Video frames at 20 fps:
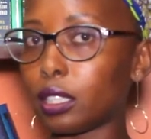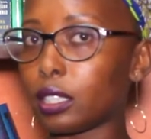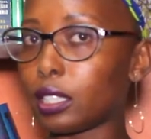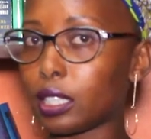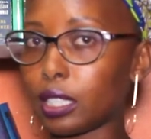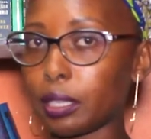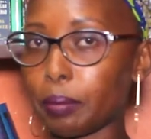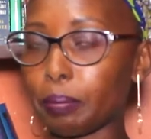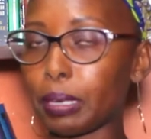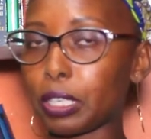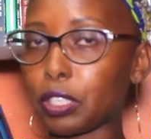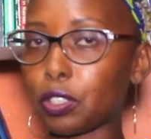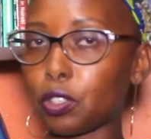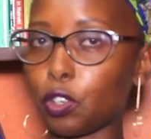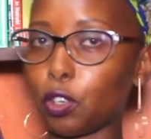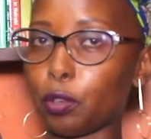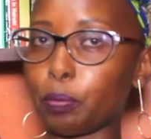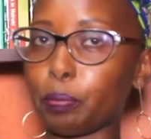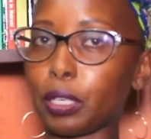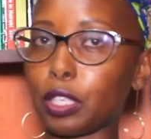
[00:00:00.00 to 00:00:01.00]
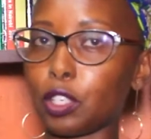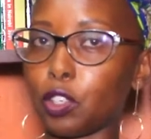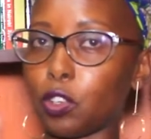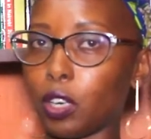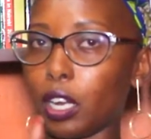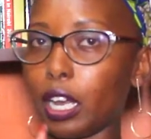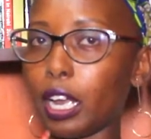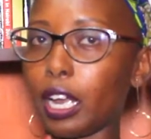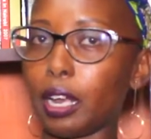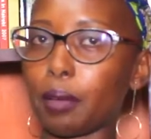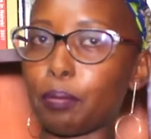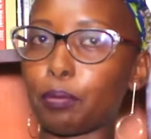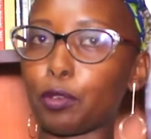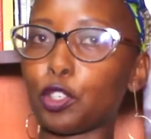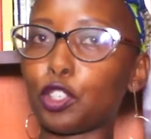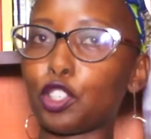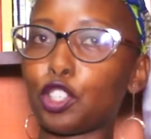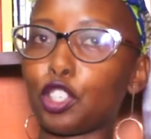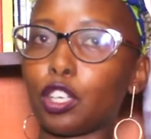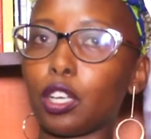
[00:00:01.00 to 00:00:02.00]
This is a personal opinion. I
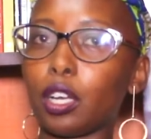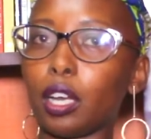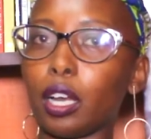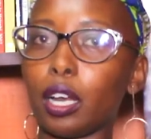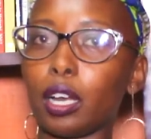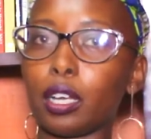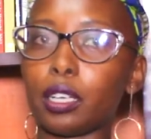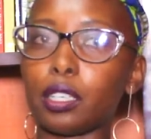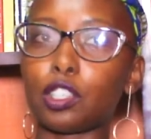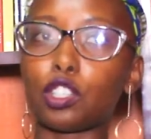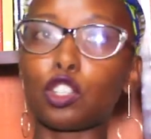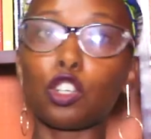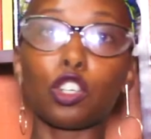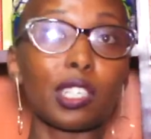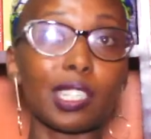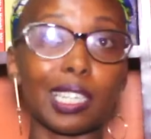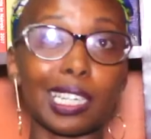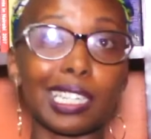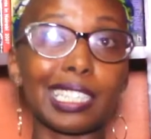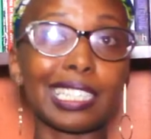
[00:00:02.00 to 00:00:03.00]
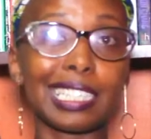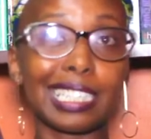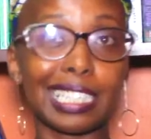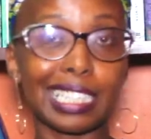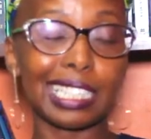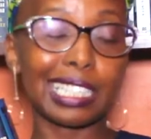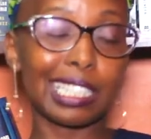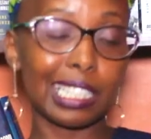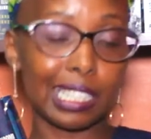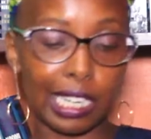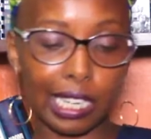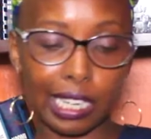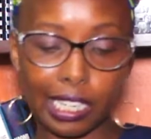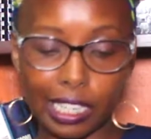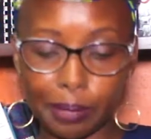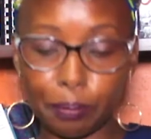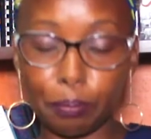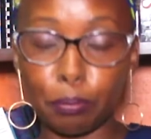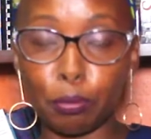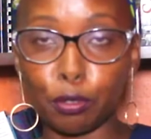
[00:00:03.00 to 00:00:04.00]
am not, it's not
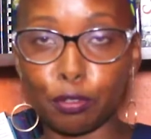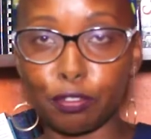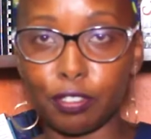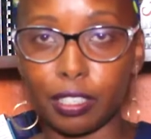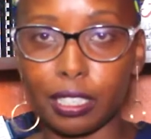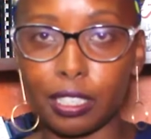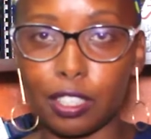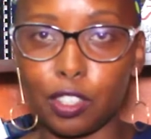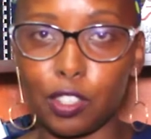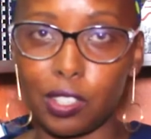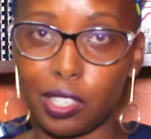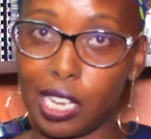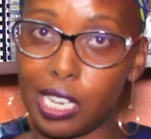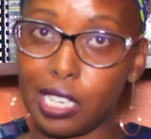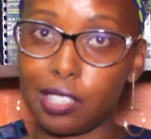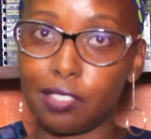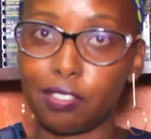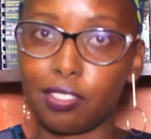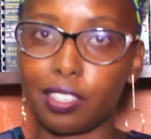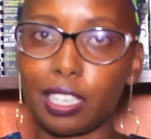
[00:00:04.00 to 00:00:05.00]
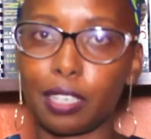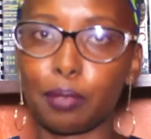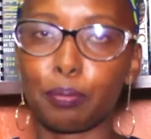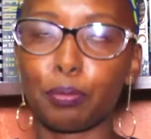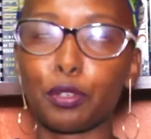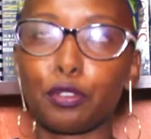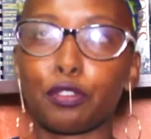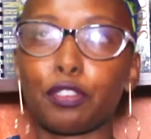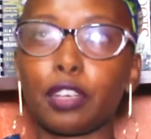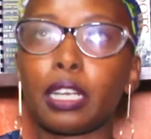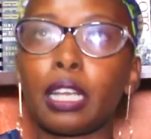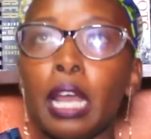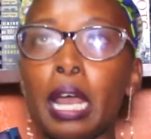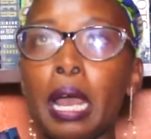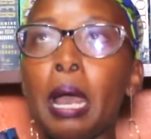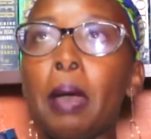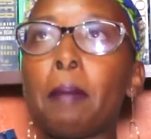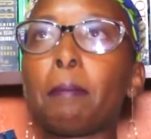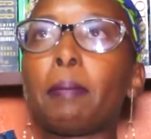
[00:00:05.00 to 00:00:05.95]
statistically proven or scientifically proven,